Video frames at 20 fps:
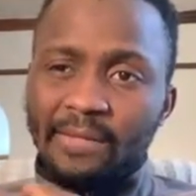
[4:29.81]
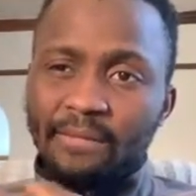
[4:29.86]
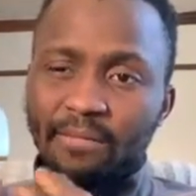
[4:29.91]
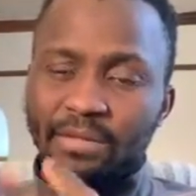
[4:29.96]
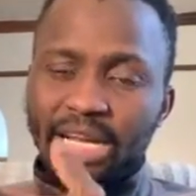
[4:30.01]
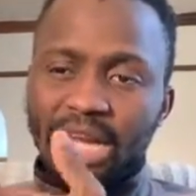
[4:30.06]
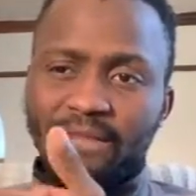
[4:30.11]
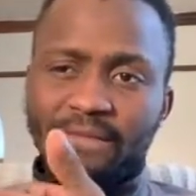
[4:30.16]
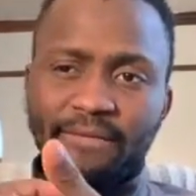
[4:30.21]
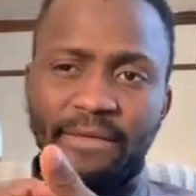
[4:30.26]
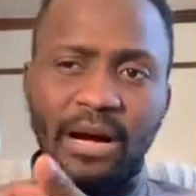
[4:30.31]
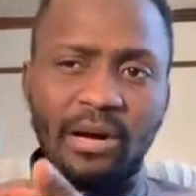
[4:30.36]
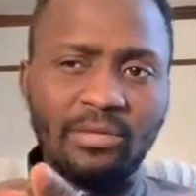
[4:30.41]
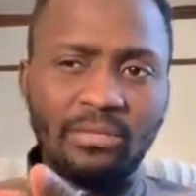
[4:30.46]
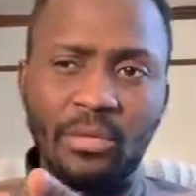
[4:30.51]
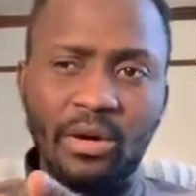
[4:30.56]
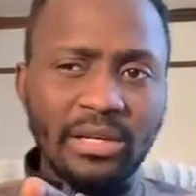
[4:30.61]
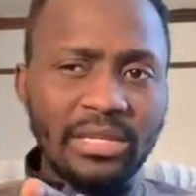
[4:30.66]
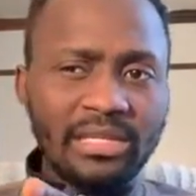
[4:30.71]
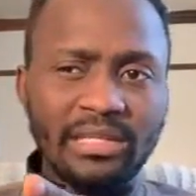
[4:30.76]
But I found
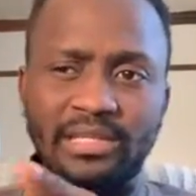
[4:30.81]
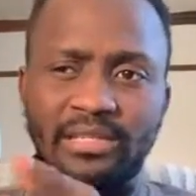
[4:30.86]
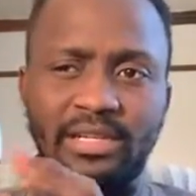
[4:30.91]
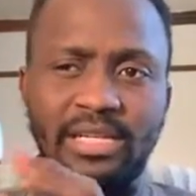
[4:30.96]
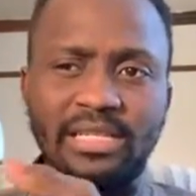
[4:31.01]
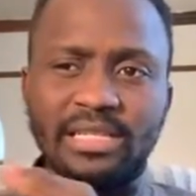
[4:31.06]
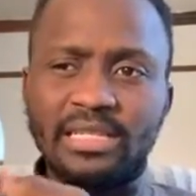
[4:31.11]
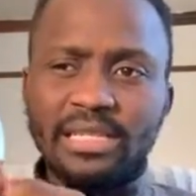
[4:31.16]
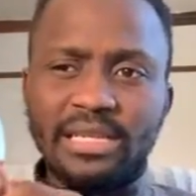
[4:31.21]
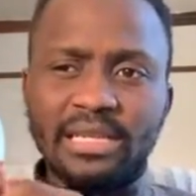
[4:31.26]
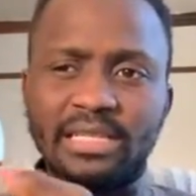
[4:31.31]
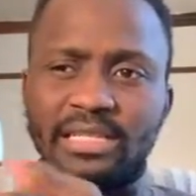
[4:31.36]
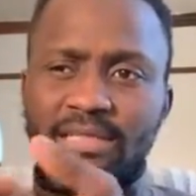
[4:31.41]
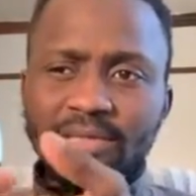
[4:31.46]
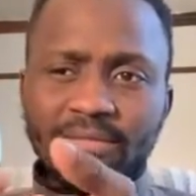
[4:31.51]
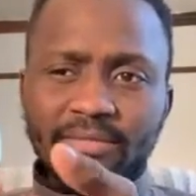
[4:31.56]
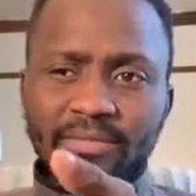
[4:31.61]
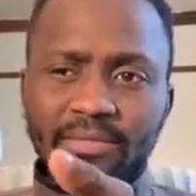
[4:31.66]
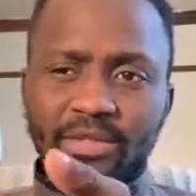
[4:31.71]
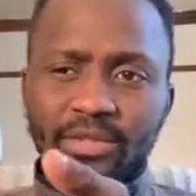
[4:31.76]
more interest in
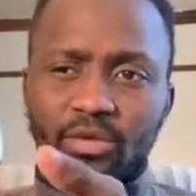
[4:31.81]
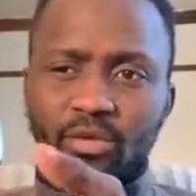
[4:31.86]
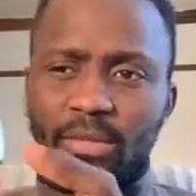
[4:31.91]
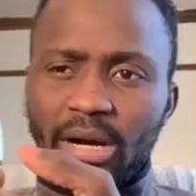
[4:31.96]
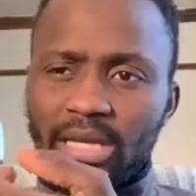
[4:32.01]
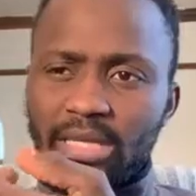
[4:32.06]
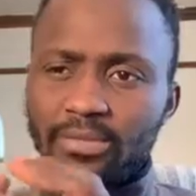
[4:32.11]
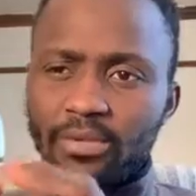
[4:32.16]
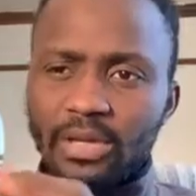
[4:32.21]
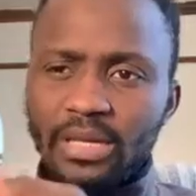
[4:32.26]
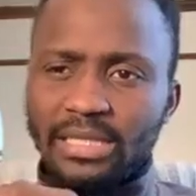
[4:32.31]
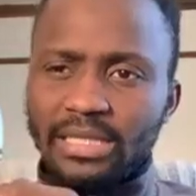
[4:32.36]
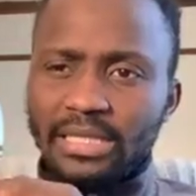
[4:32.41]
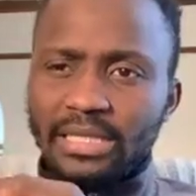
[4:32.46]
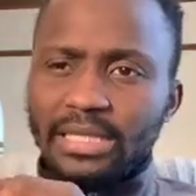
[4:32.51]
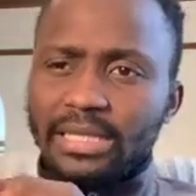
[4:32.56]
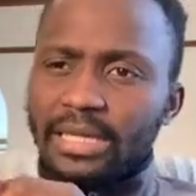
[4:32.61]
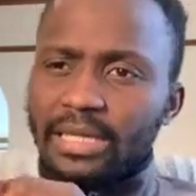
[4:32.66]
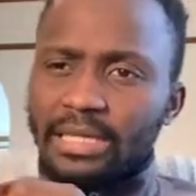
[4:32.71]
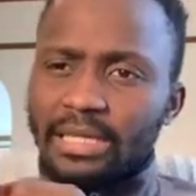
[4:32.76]

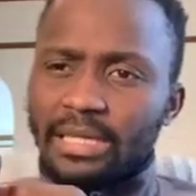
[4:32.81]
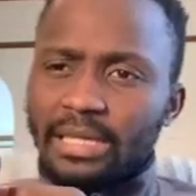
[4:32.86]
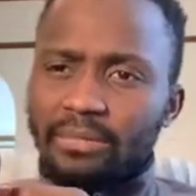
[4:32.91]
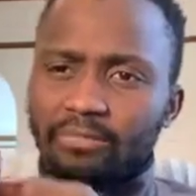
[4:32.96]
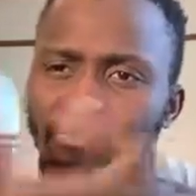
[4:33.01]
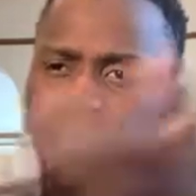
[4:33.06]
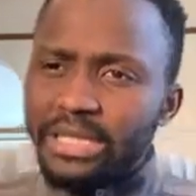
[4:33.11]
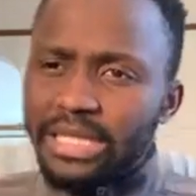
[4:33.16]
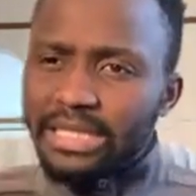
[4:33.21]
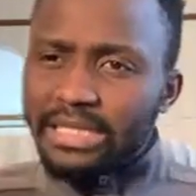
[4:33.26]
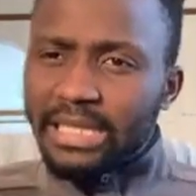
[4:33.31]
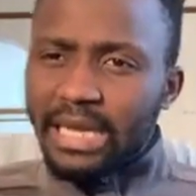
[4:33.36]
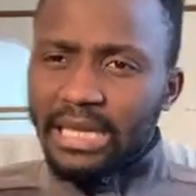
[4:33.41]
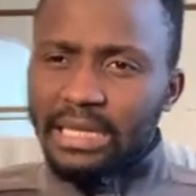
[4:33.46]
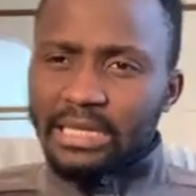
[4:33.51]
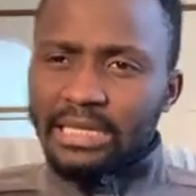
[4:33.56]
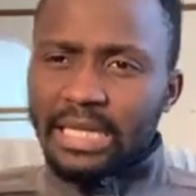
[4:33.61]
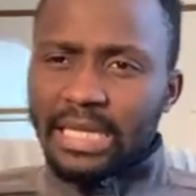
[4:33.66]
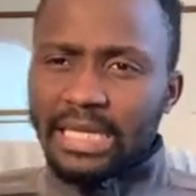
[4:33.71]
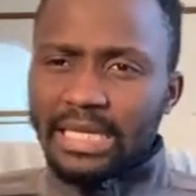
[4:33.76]
manipulating data, big
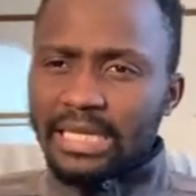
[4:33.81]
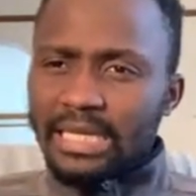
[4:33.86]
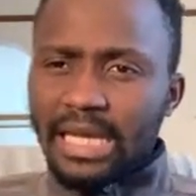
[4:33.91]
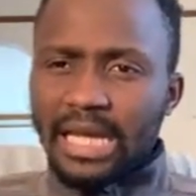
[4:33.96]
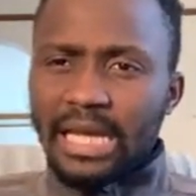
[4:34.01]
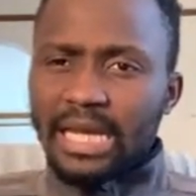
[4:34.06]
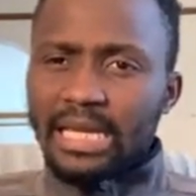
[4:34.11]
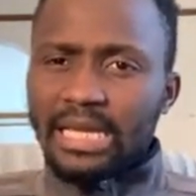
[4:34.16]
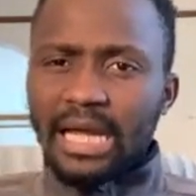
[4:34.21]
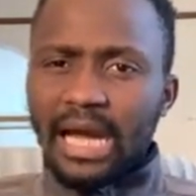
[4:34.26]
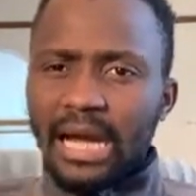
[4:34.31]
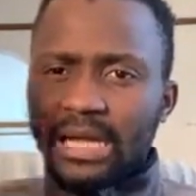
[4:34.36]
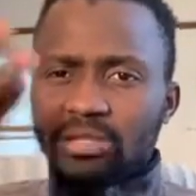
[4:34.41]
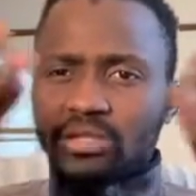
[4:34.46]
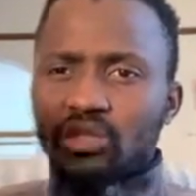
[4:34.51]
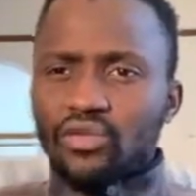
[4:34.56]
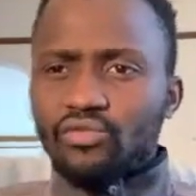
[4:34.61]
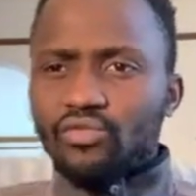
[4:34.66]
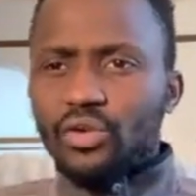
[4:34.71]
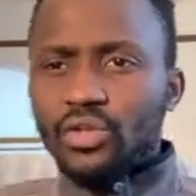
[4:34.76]
data, and then I
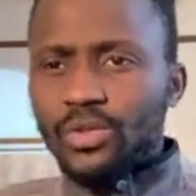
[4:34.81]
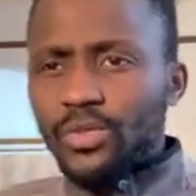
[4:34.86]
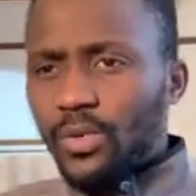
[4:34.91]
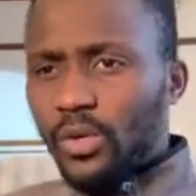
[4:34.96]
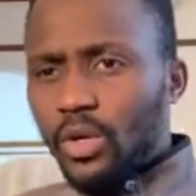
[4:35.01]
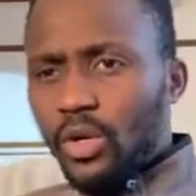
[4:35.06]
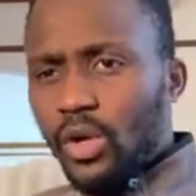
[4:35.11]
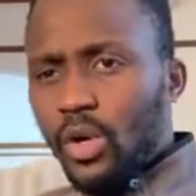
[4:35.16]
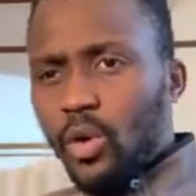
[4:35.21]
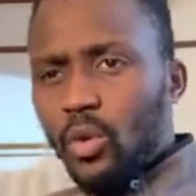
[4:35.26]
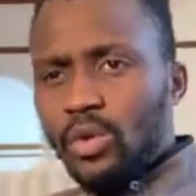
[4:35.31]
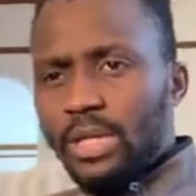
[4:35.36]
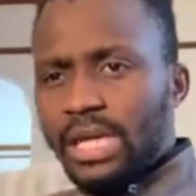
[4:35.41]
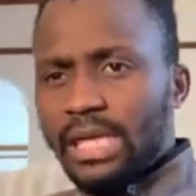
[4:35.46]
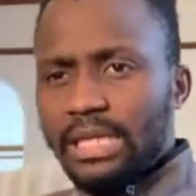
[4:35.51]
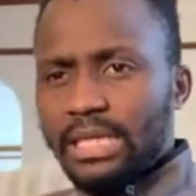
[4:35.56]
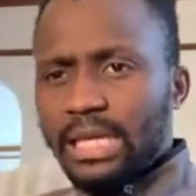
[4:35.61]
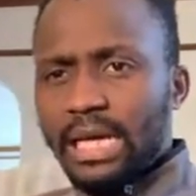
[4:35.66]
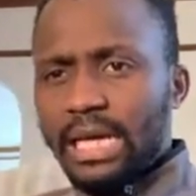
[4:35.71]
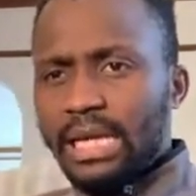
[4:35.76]
just wrote one code
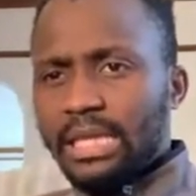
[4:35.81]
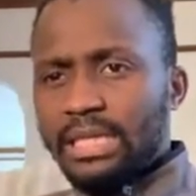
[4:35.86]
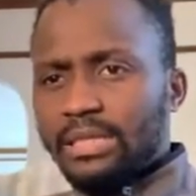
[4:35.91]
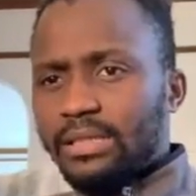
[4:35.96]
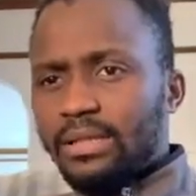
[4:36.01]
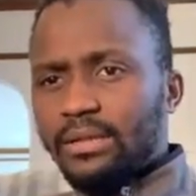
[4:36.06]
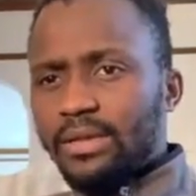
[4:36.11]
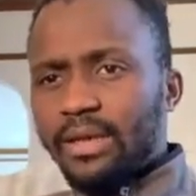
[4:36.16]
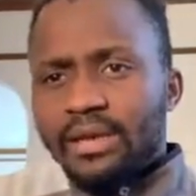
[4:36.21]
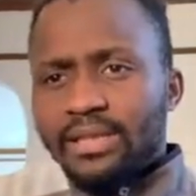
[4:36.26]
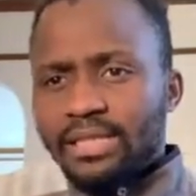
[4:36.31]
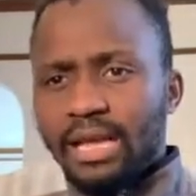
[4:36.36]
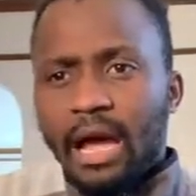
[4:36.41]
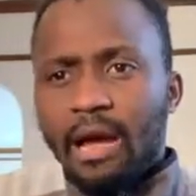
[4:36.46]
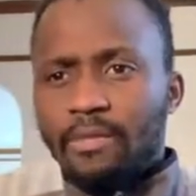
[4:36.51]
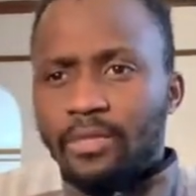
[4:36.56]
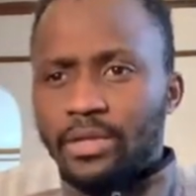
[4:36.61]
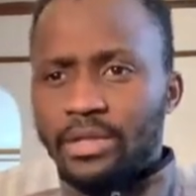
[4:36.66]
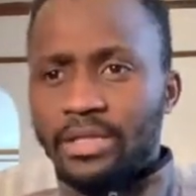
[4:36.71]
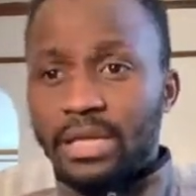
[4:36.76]
and then things
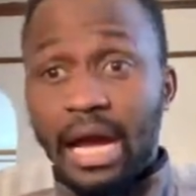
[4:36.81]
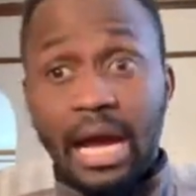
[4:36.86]
happened.